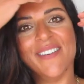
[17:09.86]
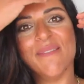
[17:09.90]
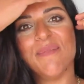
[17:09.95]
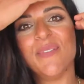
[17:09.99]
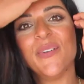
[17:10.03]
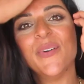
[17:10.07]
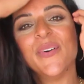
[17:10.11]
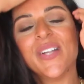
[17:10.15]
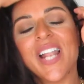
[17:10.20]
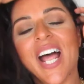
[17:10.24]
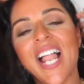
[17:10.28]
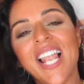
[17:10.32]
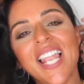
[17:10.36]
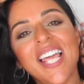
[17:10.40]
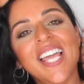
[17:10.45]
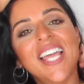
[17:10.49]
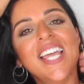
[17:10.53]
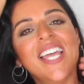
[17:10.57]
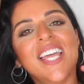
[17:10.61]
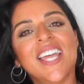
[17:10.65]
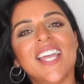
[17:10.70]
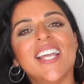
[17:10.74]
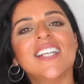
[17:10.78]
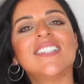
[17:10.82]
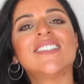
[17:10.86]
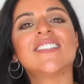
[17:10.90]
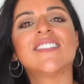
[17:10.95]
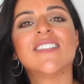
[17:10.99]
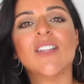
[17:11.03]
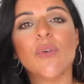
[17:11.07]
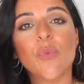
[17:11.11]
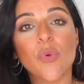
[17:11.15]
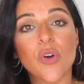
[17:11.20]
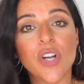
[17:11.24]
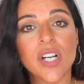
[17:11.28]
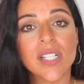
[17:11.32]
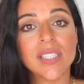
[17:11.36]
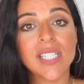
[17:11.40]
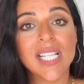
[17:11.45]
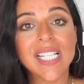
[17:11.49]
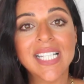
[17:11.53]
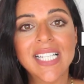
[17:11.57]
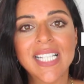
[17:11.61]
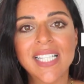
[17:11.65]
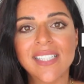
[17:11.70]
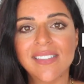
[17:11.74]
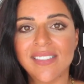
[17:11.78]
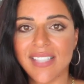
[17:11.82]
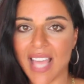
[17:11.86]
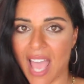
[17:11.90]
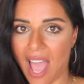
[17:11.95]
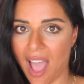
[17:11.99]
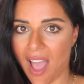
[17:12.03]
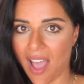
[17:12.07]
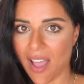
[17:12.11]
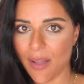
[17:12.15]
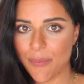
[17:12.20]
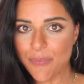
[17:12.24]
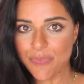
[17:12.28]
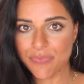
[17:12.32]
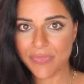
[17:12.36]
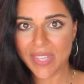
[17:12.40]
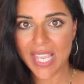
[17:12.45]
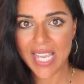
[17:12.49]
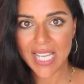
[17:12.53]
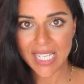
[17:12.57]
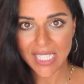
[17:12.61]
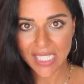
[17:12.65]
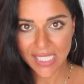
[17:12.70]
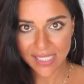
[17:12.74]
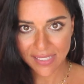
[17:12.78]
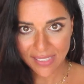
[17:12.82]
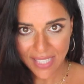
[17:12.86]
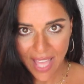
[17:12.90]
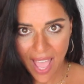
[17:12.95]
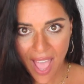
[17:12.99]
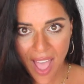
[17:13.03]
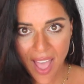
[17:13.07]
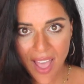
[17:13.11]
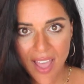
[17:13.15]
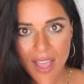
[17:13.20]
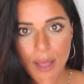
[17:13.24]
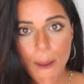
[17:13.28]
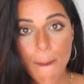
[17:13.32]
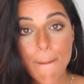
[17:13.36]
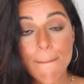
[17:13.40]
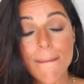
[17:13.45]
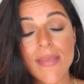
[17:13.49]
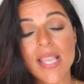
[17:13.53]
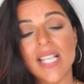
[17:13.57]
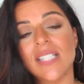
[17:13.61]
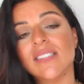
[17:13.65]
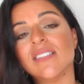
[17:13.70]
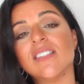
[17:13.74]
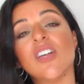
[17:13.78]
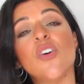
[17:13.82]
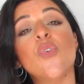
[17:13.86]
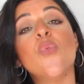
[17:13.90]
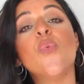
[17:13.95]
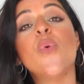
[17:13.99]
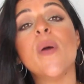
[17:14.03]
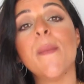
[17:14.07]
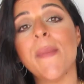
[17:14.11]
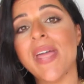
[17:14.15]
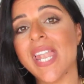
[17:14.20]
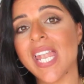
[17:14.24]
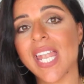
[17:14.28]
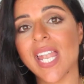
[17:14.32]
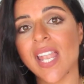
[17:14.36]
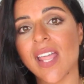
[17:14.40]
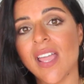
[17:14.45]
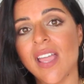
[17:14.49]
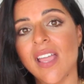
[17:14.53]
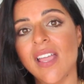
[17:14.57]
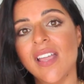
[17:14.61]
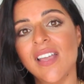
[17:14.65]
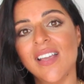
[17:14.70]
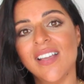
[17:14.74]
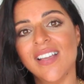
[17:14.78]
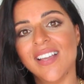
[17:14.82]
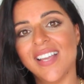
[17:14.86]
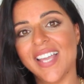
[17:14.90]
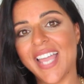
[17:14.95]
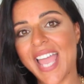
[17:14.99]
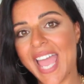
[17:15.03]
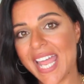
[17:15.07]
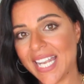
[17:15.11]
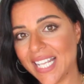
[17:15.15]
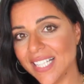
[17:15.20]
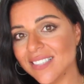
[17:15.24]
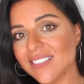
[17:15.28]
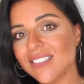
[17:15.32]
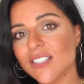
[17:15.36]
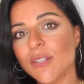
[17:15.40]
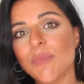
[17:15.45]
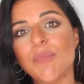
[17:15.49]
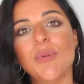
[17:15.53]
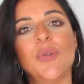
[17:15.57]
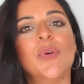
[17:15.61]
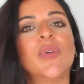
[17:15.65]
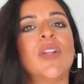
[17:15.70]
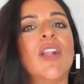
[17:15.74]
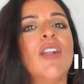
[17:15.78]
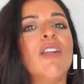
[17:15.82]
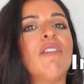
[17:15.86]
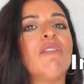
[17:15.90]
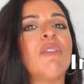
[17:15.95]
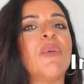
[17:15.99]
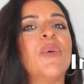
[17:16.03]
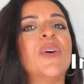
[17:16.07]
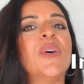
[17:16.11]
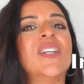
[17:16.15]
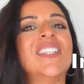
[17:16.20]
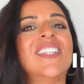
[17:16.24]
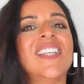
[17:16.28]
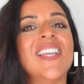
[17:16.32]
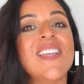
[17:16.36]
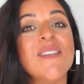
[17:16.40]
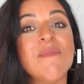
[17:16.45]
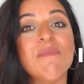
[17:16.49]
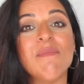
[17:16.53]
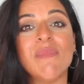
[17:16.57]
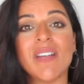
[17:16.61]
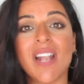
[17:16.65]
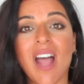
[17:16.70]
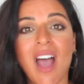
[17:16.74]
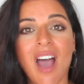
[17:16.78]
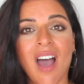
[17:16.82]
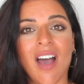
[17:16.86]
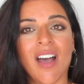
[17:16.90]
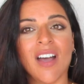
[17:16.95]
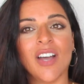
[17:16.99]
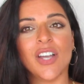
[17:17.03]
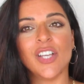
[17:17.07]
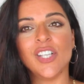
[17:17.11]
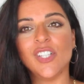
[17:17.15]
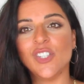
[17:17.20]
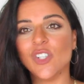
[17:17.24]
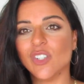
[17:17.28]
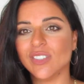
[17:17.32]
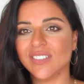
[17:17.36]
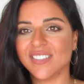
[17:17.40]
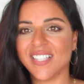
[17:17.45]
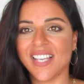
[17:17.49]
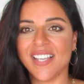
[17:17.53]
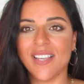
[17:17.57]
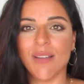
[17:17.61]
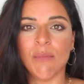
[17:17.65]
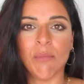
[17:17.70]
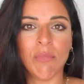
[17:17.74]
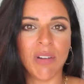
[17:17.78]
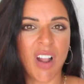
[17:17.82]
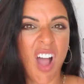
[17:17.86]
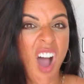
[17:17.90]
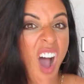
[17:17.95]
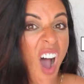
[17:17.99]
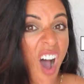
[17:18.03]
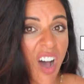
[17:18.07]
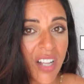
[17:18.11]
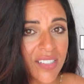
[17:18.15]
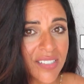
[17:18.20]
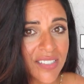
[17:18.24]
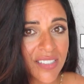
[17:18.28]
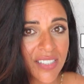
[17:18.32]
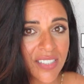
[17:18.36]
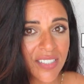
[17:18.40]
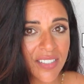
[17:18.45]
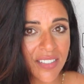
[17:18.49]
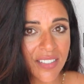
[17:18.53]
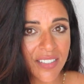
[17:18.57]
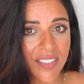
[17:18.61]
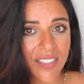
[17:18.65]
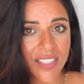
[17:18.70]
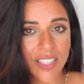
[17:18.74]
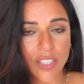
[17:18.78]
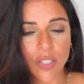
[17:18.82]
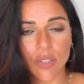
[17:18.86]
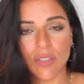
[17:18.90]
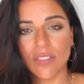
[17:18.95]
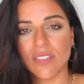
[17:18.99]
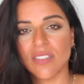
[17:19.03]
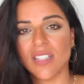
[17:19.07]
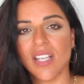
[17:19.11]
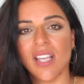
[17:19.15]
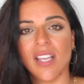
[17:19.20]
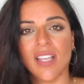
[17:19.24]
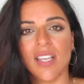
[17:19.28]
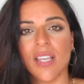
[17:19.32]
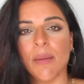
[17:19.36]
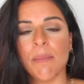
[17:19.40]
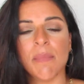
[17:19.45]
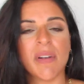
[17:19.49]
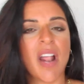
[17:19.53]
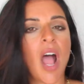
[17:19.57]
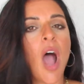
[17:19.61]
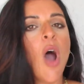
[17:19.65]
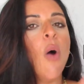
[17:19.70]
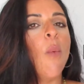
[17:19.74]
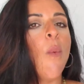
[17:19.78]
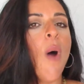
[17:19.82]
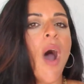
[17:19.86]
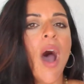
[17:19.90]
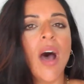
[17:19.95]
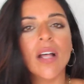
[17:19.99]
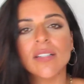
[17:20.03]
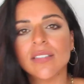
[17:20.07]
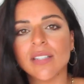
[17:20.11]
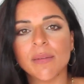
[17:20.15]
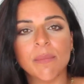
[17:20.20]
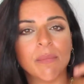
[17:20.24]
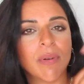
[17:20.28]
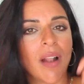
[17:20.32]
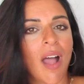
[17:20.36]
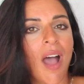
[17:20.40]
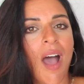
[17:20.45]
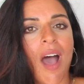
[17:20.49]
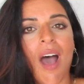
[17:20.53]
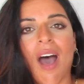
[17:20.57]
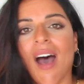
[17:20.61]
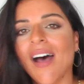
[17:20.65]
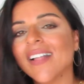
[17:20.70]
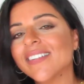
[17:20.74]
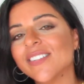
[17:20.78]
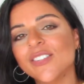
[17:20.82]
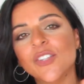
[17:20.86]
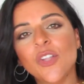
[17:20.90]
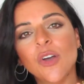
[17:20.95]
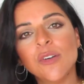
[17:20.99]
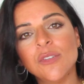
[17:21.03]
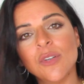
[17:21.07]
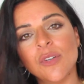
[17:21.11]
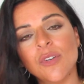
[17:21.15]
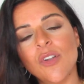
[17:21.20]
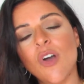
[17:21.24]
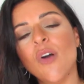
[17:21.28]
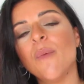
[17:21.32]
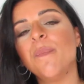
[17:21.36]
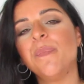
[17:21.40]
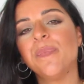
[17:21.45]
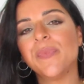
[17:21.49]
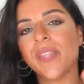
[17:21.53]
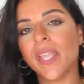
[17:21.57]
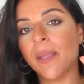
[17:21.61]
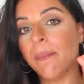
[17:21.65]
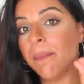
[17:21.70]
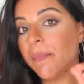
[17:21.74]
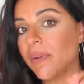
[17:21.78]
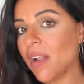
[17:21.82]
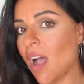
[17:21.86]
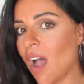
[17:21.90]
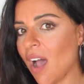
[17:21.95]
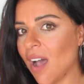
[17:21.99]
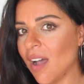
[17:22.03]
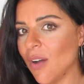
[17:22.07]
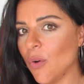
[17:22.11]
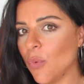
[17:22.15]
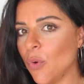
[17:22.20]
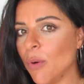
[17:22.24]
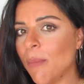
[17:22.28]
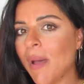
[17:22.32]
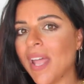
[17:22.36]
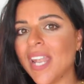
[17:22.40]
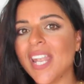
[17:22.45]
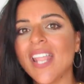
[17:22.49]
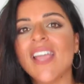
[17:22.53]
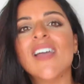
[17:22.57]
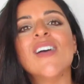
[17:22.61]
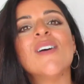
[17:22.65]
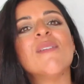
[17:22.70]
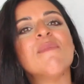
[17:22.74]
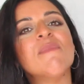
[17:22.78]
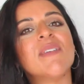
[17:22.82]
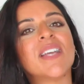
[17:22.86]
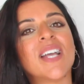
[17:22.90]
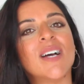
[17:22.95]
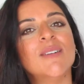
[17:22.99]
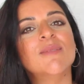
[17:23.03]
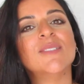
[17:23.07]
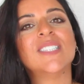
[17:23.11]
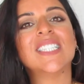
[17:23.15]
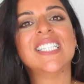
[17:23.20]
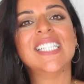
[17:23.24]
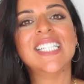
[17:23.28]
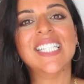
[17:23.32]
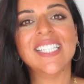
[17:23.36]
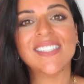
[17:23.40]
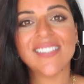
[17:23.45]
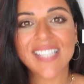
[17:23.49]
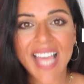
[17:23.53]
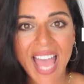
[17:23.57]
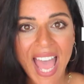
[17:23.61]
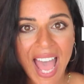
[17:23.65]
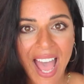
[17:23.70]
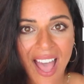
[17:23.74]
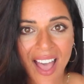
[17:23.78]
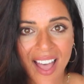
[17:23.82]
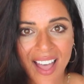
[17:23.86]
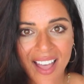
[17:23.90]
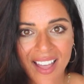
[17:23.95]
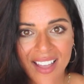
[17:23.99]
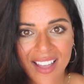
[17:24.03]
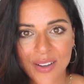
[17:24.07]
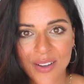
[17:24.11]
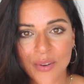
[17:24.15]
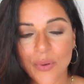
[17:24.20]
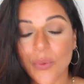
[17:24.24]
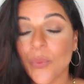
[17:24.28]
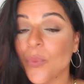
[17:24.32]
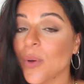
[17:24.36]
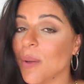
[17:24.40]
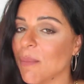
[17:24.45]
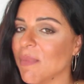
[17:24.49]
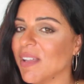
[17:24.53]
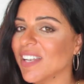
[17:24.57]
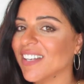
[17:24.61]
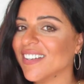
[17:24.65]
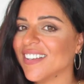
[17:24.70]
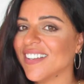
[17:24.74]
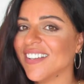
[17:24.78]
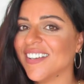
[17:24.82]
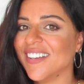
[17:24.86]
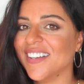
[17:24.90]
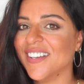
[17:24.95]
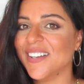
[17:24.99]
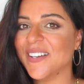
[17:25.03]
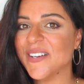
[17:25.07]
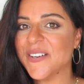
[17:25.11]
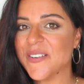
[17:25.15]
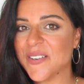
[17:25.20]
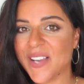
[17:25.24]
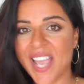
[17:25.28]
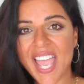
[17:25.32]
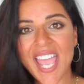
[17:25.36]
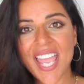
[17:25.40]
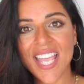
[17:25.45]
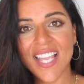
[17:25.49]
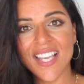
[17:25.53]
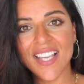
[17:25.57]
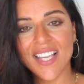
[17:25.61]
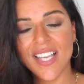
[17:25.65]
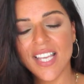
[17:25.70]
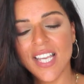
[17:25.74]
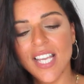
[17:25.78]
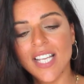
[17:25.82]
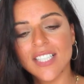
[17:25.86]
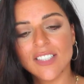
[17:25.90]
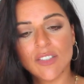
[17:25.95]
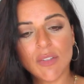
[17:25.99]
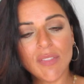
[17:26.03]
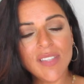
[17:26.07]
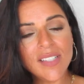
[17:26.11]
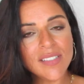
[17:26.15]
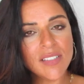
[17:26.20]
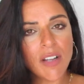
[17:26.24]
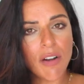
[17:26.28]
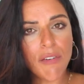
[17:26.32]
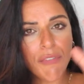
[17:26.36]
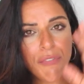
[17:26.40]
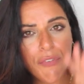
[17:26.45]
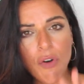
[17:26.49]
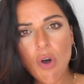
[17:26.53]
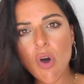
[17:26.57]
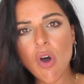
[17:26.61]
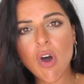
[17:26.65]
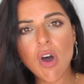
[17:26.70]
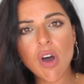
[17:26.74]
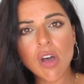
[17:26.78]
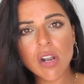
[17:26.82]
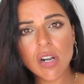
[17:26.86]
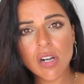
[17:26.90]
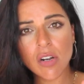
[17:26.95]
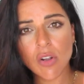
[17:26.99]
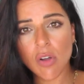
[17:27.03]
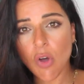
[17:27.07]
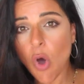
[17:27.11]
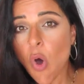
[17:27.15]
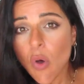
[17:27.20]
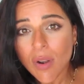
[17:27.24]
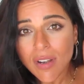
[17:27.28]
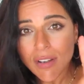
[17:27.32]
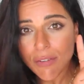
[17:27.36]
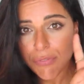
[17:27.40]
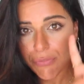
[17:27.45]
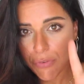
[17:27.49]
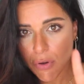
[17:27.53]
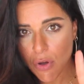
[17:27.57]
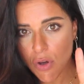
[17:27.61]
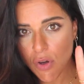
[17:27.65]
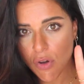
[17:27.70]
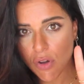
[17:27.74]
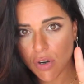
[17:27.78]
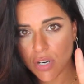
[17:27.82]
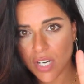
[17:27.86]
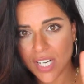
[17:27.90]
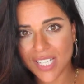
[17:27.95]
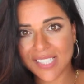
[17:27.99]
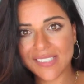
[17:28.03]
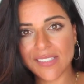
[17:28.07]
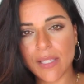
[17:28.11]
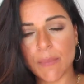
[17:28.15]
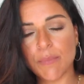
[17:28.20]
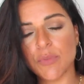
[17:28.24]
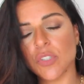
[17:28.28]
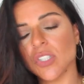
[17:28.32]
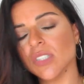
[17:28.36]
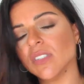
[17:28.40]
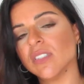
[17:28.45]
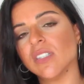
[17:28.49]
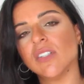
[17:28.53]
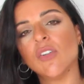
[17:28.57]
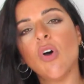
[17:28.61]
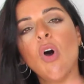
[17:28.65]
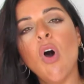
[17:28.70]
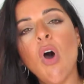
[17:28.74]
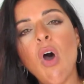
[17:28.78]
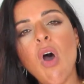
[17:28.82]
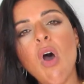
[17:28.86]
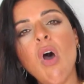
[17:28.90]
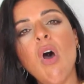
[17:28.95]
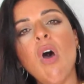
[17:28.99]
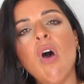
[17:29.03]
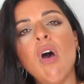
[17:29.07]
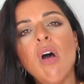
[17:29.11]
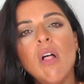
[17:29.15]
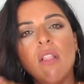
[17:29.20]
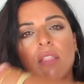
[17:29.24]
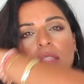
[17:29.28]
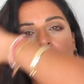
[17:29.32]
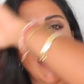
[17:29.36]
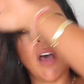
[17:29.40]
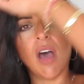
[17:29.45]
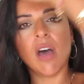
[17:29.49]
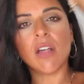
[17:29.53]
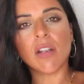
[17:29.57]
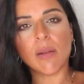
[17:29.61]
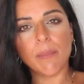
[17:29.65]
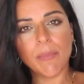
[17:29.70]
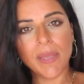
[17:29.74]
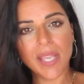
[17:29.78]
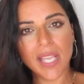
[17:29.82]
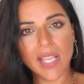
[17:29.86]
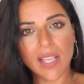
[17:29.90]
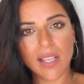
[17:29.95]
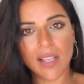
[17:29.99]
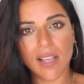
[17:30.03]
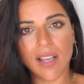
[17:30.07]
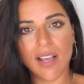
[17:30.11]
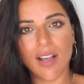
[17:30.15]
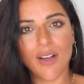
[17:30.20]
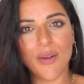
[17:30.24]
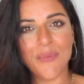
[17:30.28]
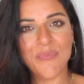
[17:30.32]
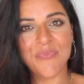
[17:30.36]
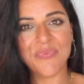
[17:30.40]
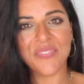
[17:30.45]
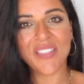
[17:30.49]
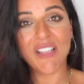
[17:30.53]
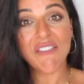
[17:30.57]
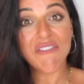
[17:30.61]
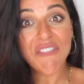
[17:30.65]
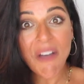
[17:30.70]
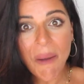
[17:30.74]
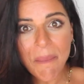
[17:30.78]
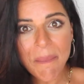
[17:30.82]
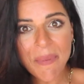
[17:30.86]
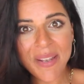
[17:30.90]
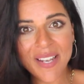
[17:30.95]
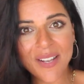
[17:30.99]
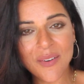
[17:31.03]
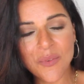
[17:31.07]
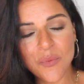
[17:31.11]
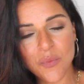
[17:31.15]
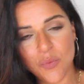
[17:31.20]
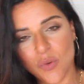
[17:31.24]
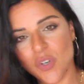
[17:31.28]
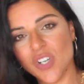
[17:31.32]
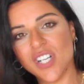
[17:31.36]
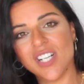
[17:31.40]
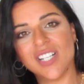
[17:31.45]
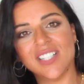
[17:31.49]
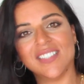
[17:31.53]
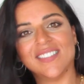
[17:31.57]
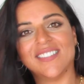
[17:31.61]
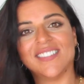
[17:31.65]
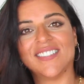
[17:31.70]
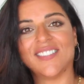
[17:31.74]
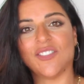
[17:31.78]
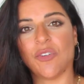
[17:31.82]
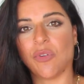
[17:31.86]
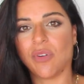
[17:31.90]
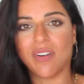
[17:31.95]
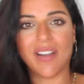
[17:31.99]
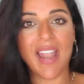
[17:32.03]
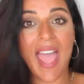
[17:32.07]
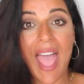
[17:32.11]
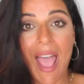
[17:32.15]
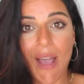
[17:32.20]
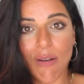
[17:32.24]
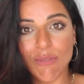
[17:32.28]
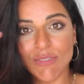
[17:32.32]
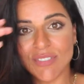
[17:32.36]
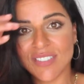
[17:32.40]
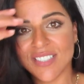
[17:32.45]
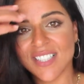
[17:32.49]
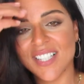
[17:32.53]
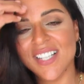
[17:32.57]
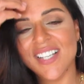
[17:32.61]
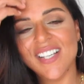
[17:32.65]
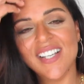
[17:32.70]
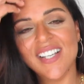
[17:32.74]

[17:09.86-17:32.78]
plural. It's the word nisa. Nisa means women, and it's the plural of the word imra'a. You don't say imra'at, you don't say imra'awat, imra'ahat. No. Imra'a, woman, becomes nisa, women. Okay? So these are only 4 exceptions in all the Arabic feminine words or nouns,